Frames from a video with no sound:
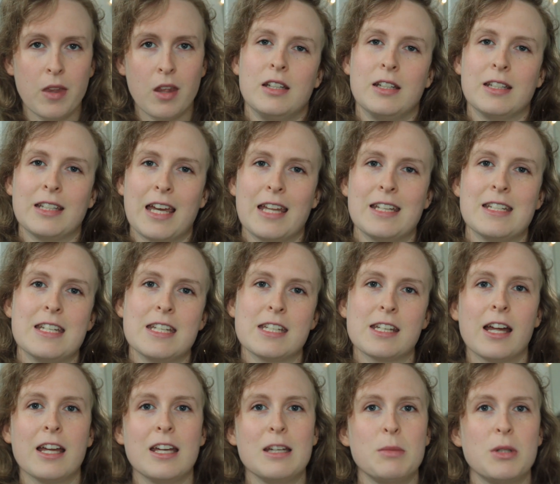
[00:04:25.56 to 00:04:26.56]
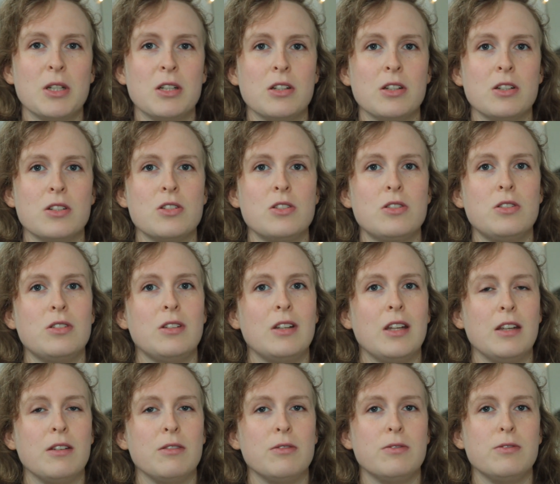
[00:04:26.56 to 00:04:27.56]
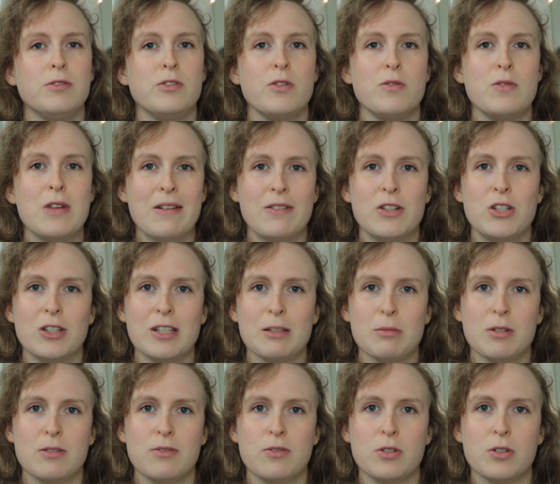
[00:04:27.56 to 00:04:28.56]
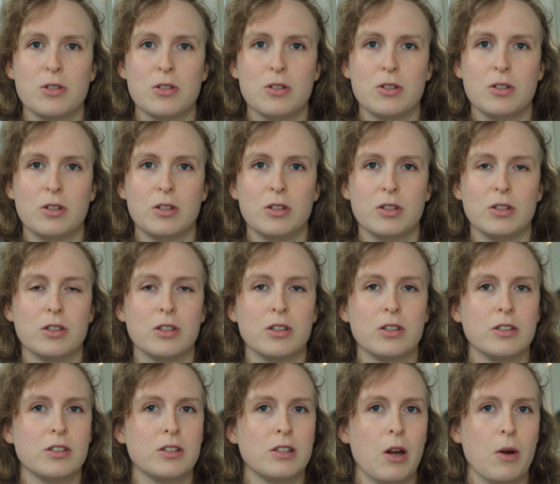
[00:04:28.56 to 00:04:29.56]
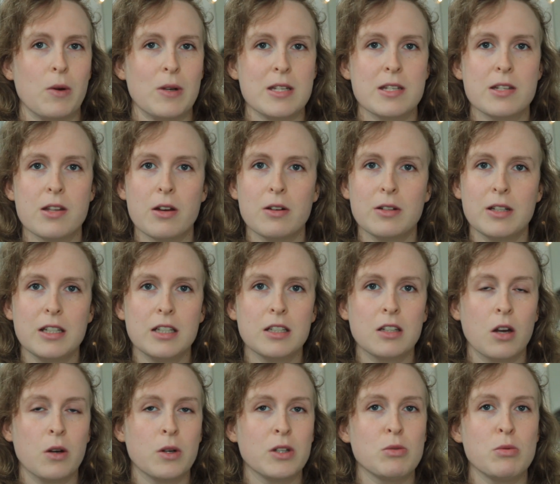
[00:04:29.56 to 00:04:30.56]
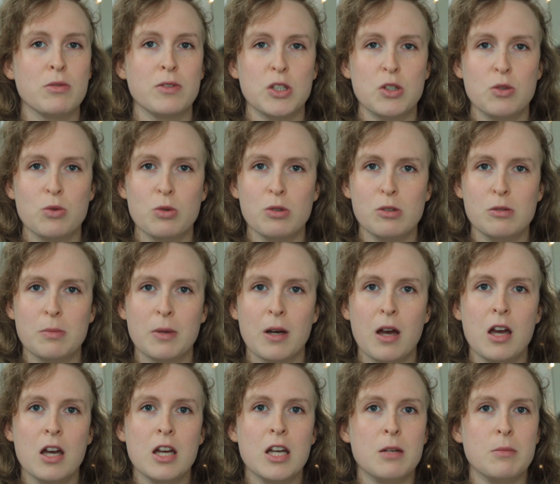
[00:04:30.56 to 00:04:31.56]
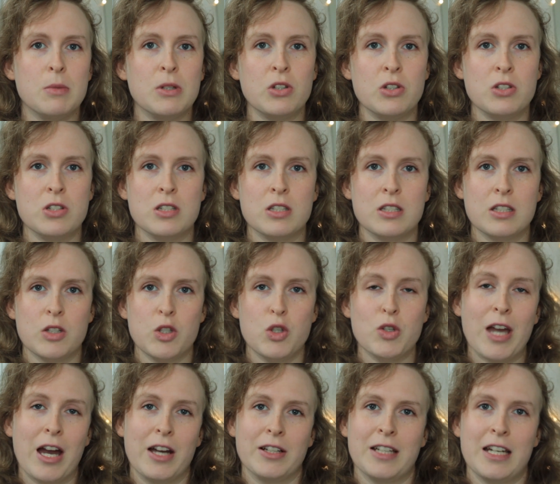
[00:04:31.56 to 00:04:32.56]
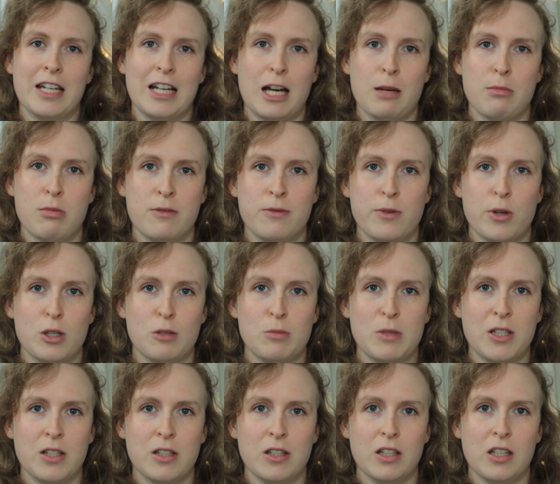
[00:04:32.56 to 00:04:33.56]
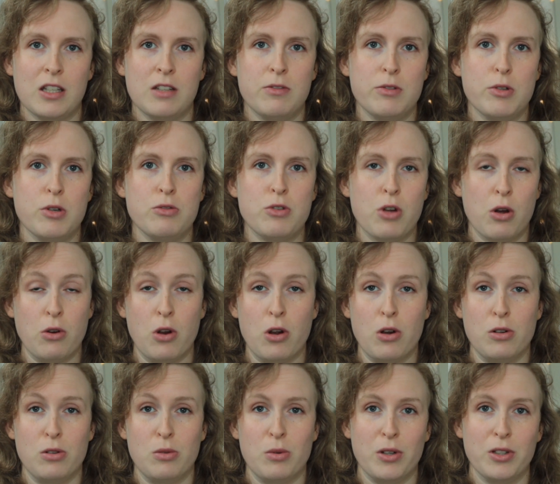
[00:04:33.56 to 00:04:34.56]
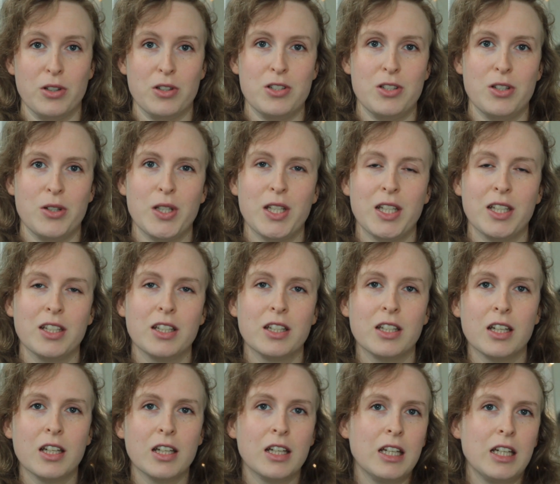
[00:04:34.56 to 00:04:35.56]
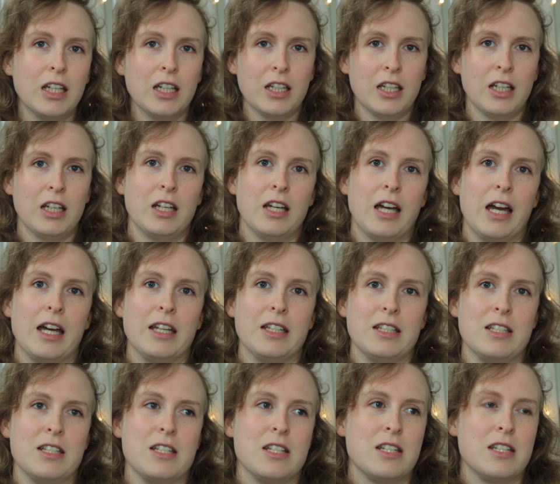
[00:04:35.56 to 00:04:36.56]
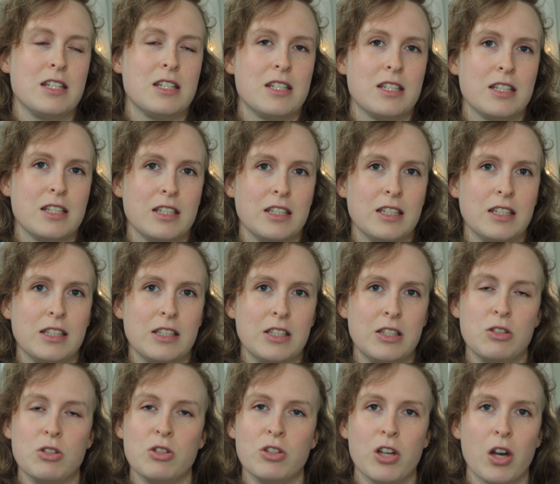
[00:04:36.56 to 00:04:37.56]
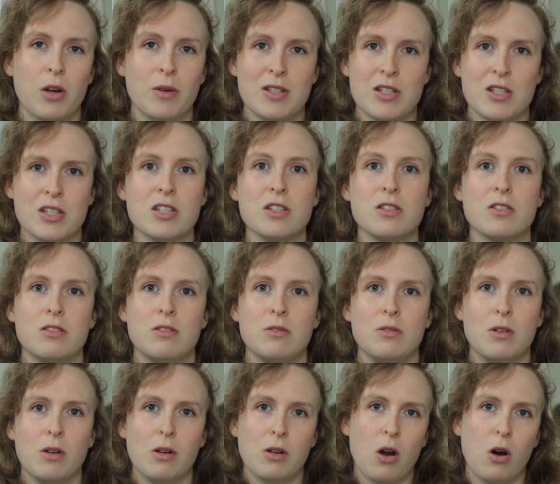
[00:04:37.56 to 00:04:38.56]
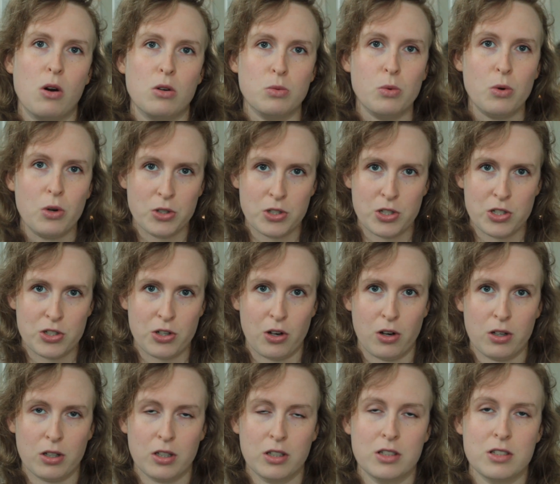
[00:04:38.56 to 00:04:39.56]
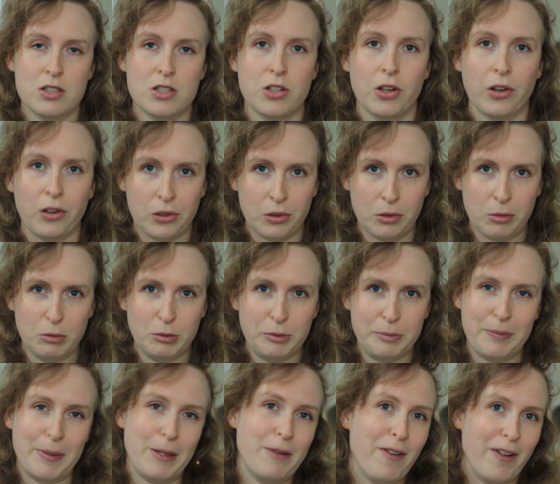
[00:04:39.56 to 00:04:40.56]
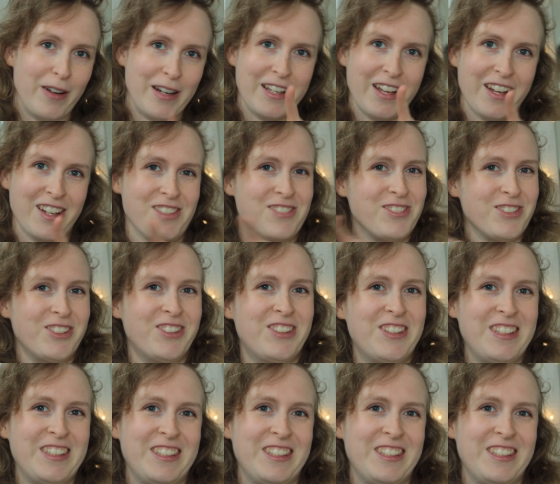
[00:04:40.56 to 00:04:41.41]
And again, disclaimer, if you've never done it before, go in slowly, go in with a group, because you can get hypothermia if you don't know what you're doing, and you can go into cold water shock, so be very careful,